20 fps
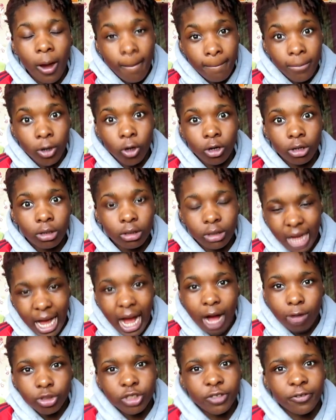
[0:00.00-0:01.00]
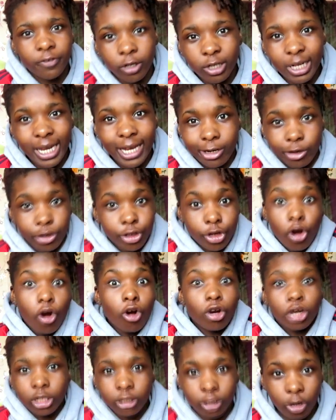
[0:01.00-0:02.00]
But how would you feel then? You're
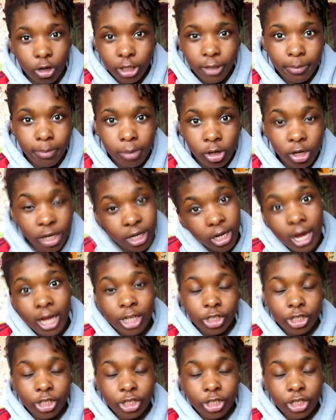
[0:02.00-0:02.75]
all unemployed,